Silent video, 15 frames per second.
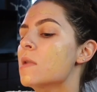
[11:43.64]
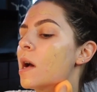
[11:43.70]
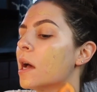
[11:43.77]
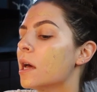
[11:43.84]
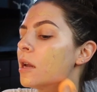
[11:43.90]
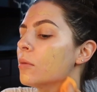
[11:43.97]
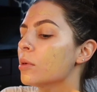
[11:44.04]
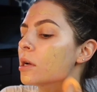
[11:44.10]
I
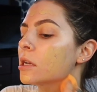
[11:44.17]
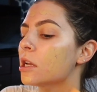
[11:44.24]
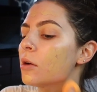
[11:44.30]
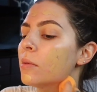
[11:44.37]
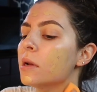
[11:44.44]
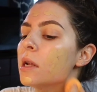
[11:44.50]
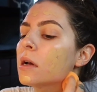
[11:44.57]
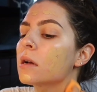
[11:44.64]
had to bring it
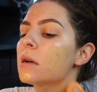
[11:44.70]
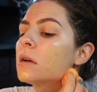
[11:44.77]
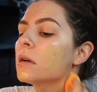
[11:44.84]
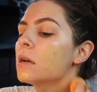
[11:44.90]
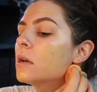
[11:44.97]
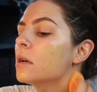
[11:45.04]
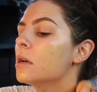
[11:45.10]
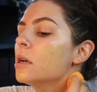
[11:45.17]
down my neck.
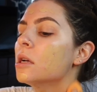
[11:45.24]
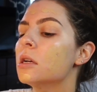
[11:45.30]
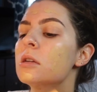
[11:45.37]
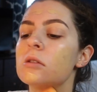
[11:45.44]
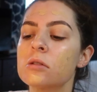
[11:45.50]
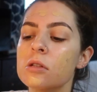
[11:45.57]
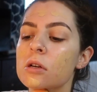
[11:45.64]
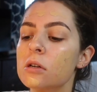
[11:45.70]

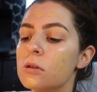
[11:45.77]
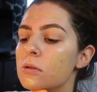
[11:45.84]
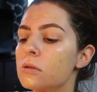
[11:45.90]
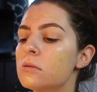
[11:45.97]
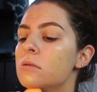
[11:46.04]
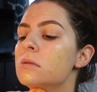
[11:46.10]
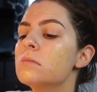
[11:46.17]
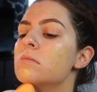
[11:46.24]

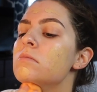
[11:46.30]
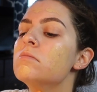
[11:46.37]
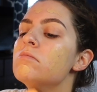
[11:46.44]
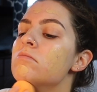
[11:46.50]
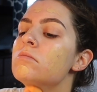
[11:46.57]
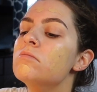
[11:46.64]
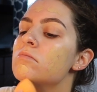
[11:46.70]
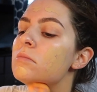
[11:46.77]
So
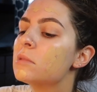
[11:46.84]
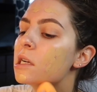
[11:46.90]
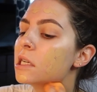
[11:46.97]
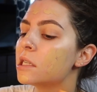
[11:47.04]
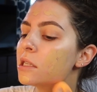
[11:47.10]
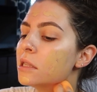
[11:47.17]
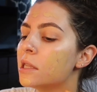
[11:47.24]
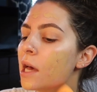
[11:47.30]
I
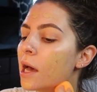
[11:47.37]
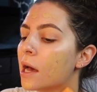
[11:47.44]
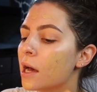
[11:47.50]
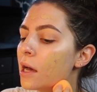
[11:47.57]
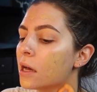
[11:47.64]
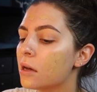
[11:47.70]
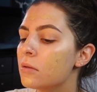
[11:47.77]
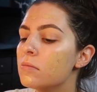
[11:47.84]
did
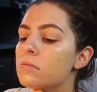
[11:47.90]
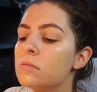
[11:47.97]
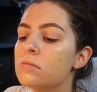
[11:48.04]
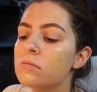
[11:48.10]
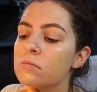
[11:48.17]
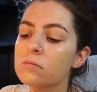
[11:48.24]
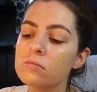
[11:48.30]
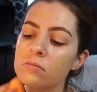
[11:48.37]
that.
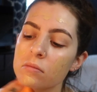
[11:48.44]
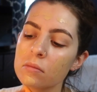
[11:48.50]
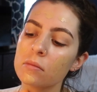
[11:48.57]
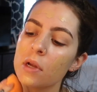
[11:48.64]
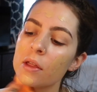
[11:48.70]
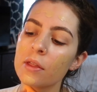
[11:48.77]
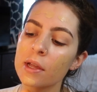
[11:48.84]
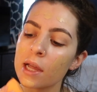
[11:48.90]

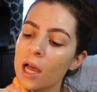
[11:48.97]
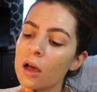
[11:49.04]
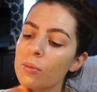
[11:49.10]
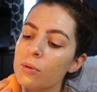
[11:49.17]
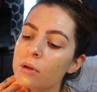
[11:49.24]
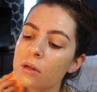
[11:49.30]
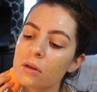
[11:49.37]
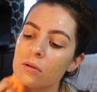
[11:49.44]
Nothing
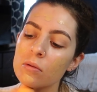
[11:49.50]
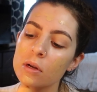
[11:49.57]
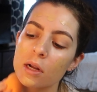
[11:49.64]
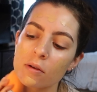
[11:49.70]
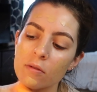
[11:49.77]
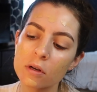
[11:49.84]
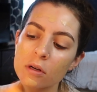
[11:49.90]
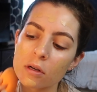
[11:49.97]
happened,
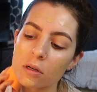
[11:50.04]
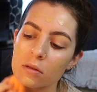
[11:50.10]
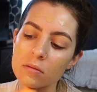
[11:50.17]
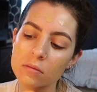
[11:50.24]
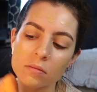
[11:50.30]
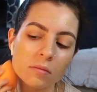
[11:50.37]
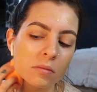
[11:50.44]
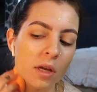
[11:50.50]

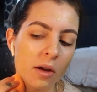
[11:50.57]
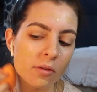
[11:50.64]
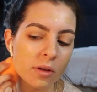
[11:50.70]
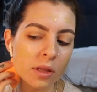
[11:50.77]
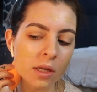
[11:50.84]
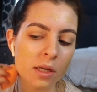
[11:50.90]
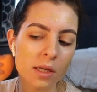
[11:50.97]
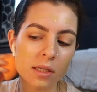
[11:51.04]
whatever,
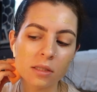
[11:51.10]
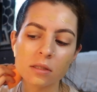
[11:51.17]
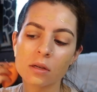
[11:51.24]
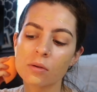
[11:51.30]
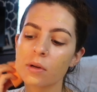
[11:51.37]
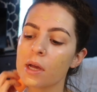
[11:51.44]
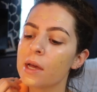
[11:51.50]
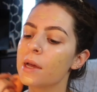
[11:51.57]
everything gets
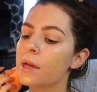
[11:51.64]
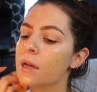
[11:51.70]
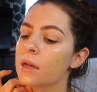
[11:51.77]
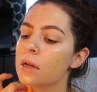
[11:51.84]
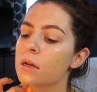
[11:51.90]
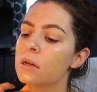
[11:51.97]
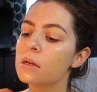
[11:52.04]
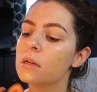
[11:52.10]

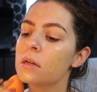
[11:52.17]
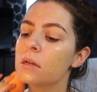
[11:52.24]
okay.